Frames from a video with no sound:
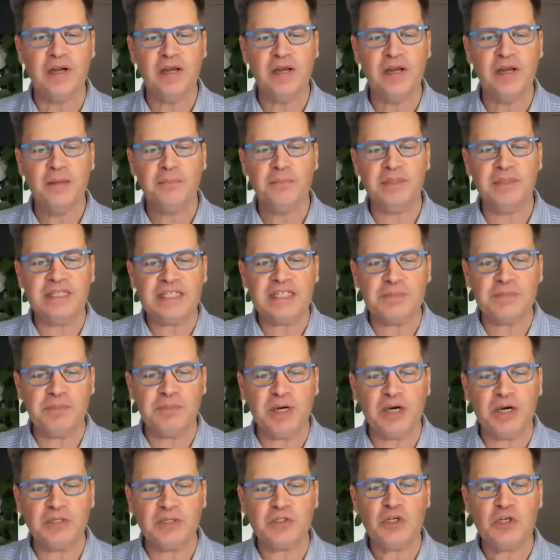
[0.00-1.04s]
But it's
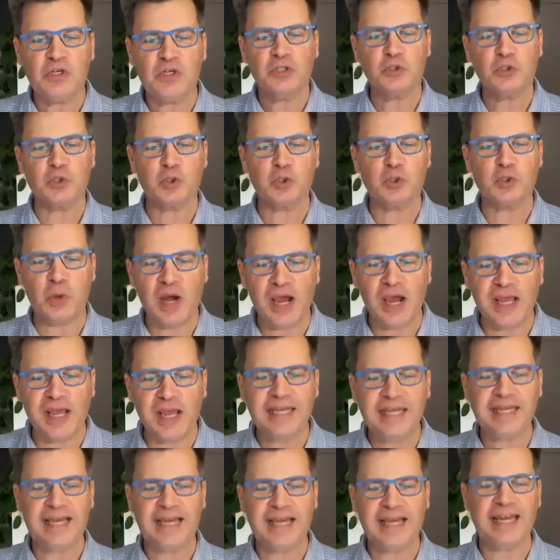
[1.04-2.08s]
about
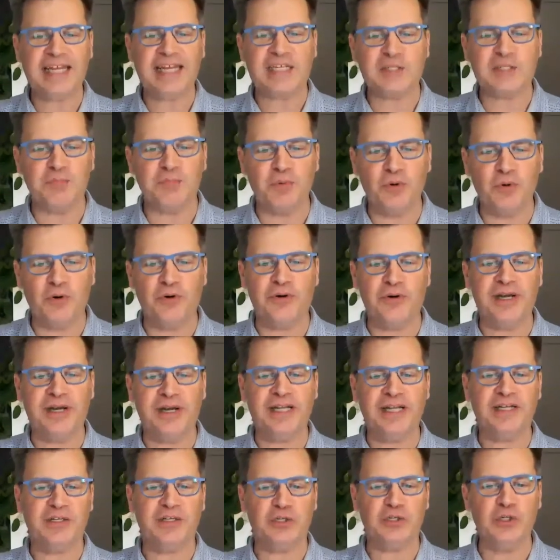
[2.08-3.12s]
trying and
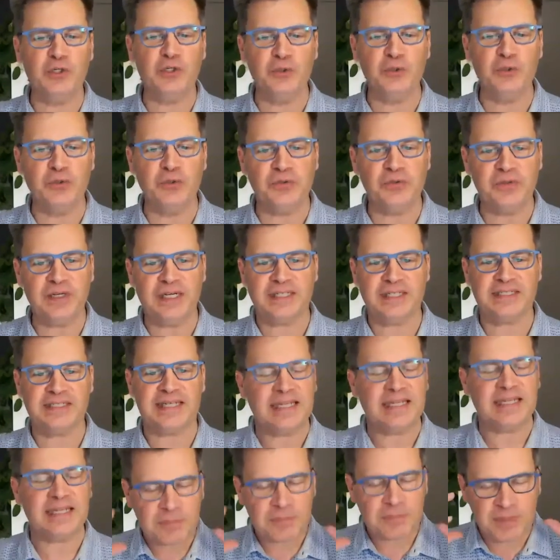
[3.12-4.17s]
exploring new things.
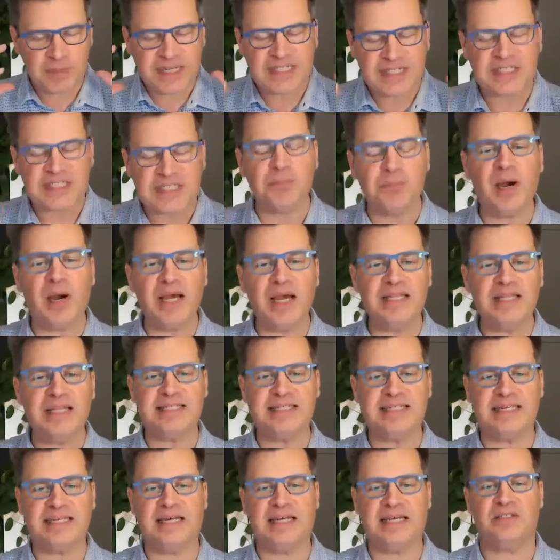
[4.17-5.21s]
And that brings the
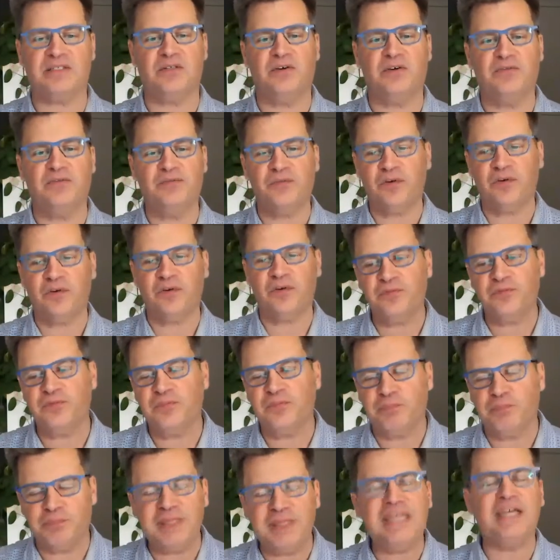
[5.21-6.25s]
mindset of
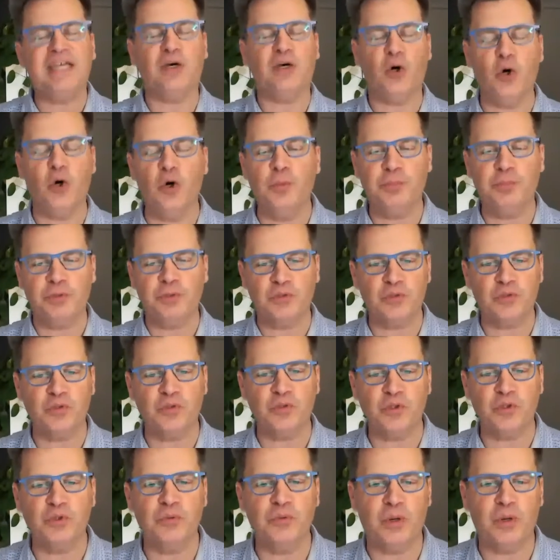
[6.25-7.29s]
being open to
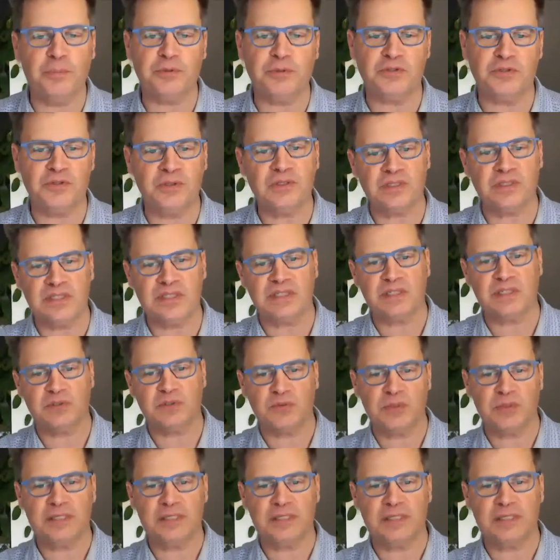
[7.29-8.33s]
new opportunities as well.